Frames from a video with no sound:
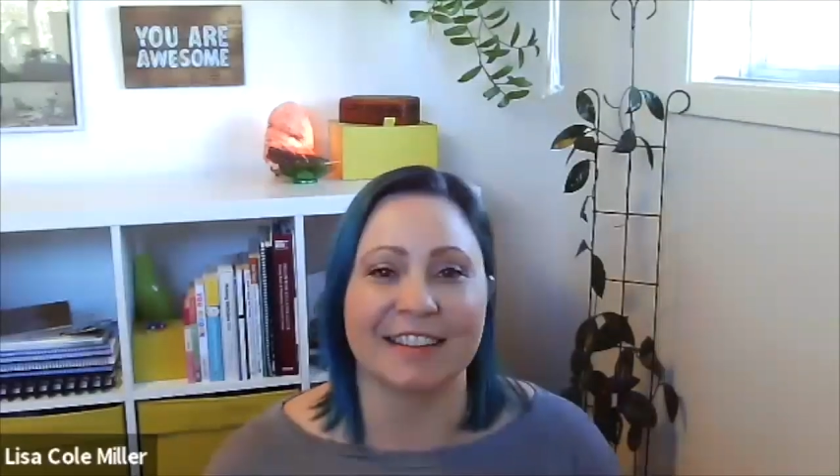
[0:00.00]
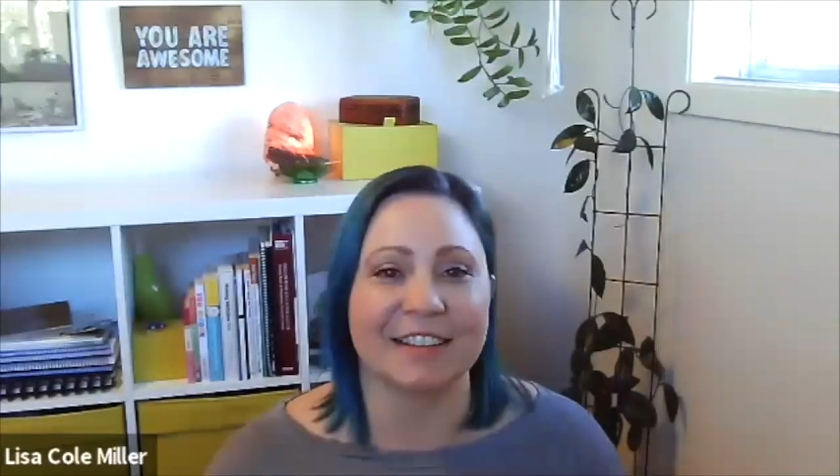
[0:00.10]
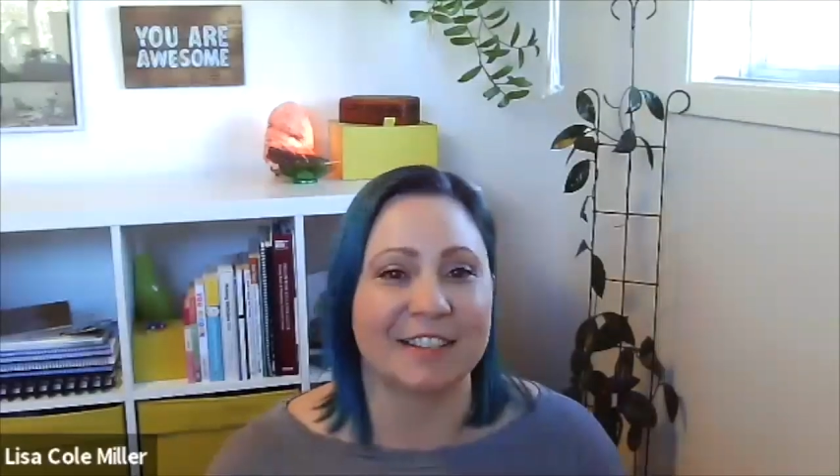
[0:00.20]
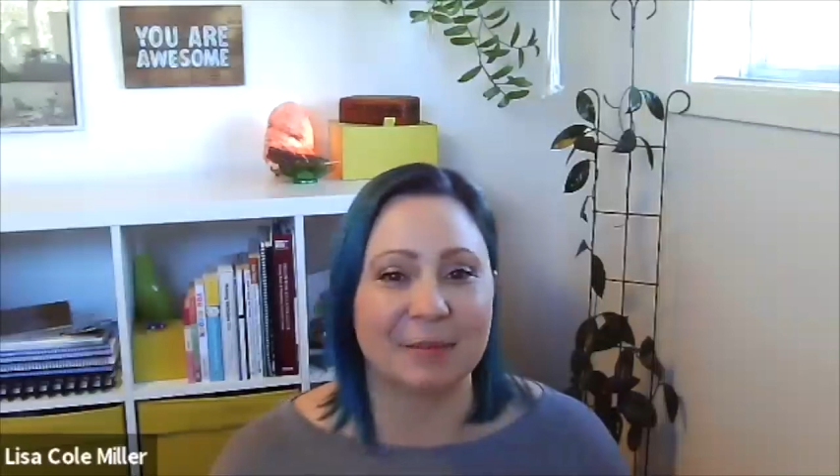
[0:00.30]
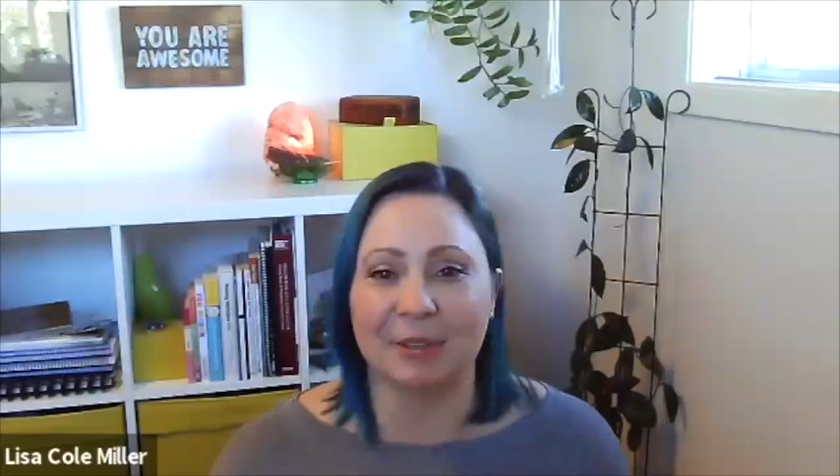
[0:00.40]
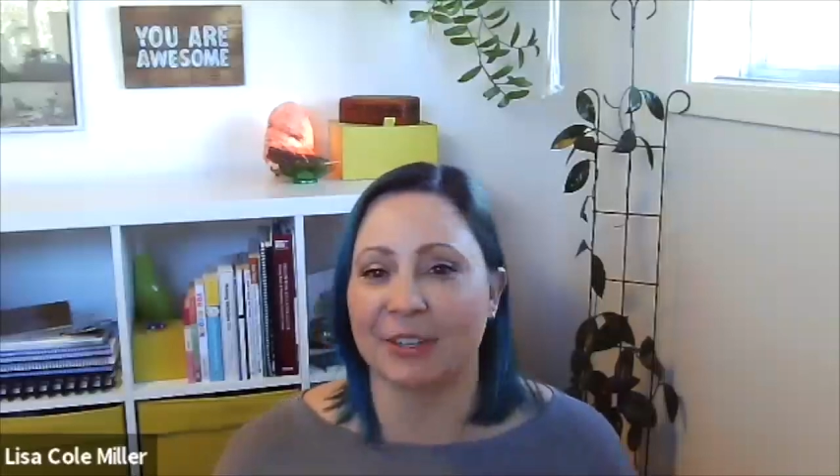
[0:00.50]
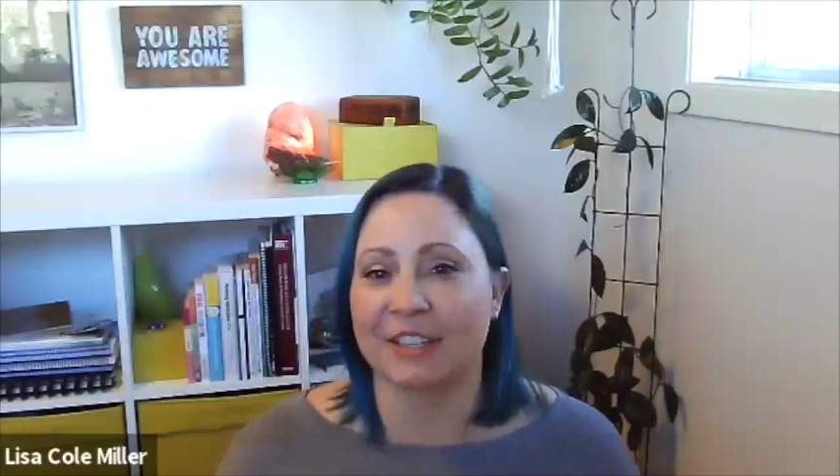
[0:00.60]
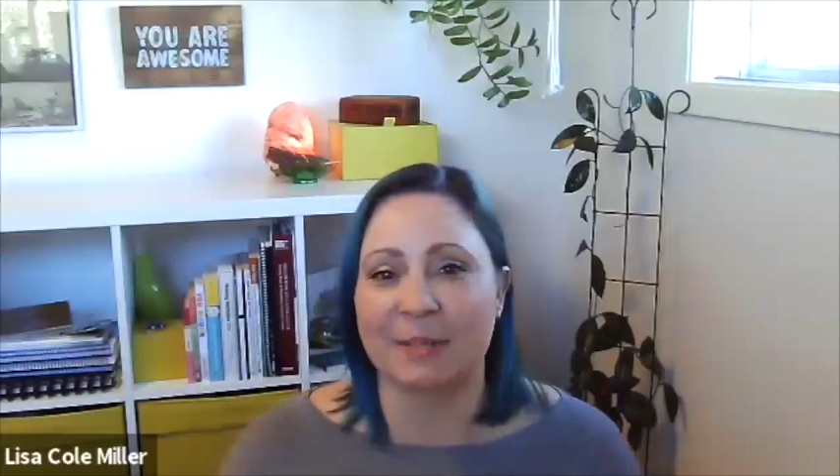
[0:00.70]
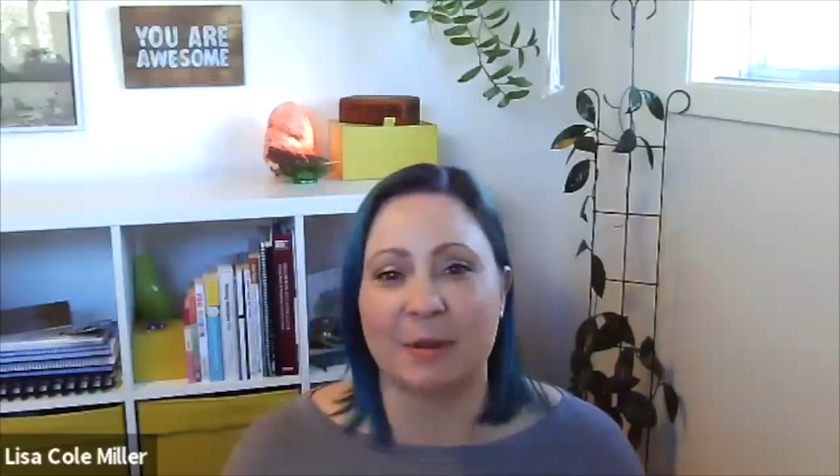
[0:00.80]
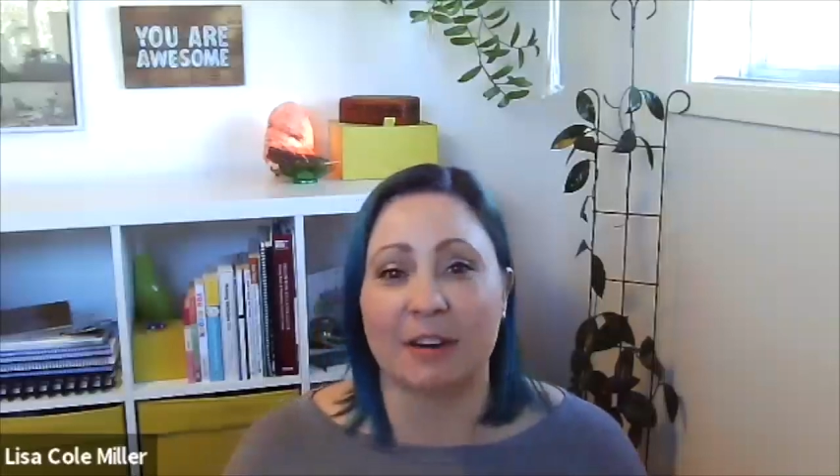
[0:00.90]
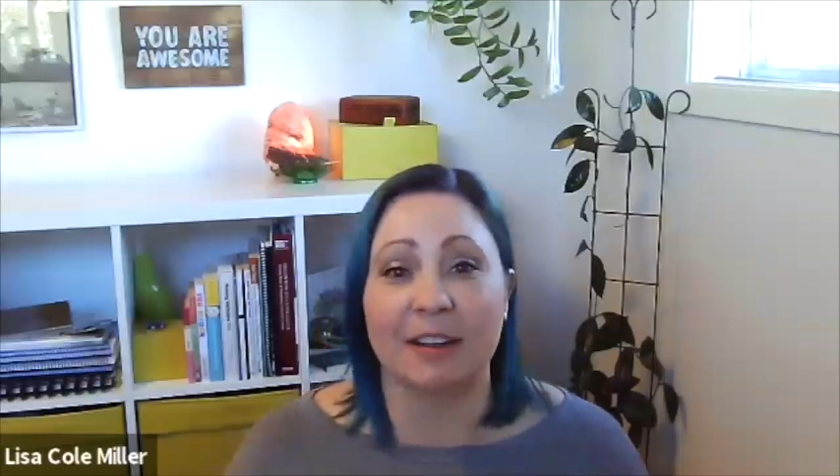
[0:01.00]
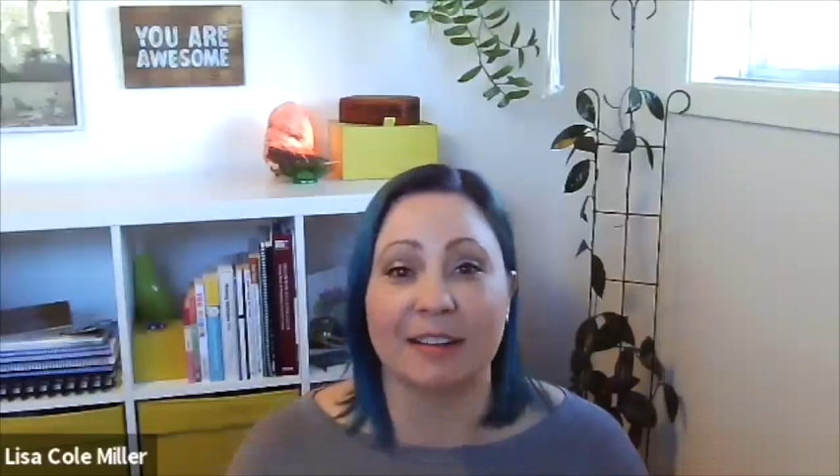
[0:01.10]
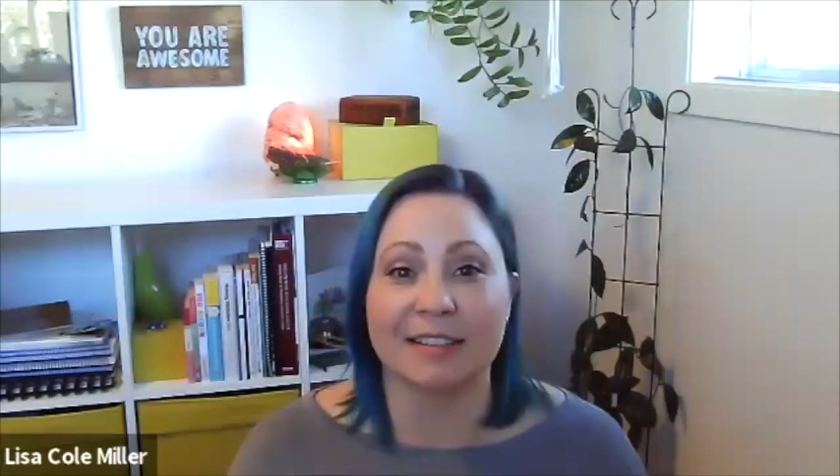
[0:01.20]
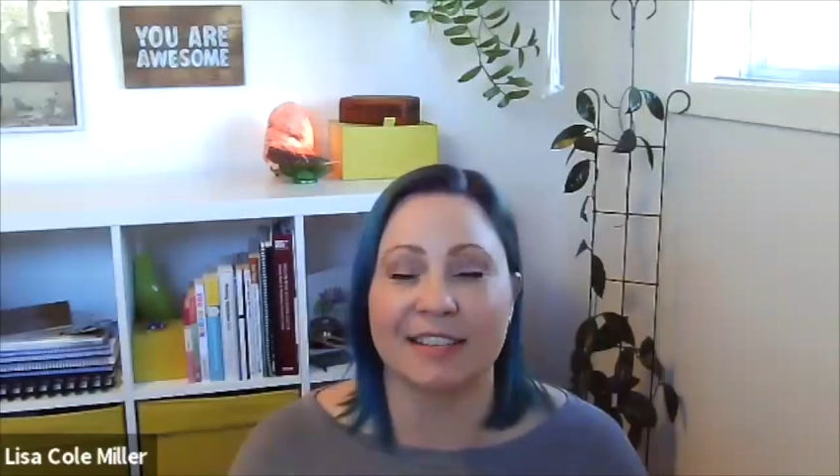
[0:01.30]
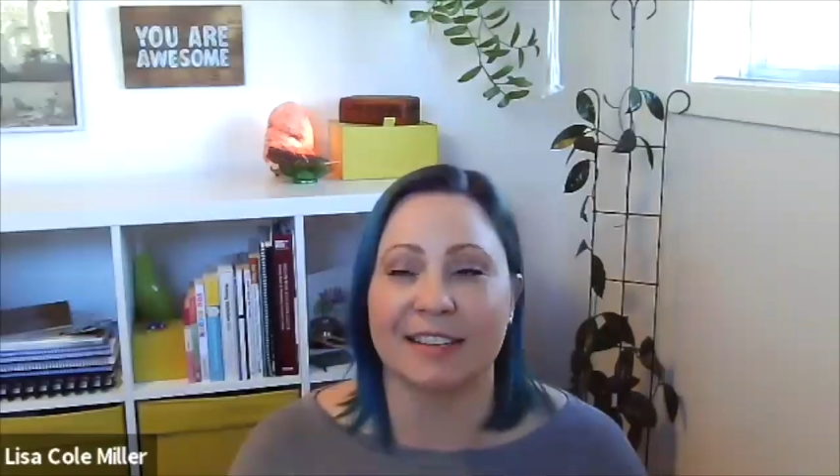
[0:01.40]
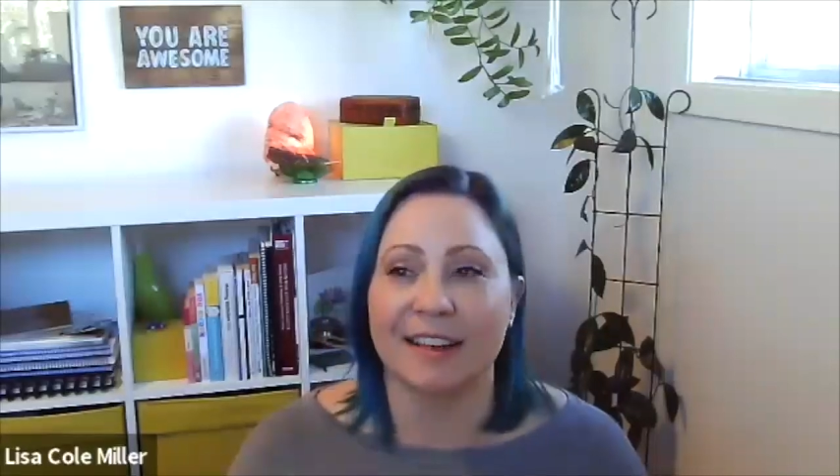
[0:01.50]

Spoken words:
a similar experience.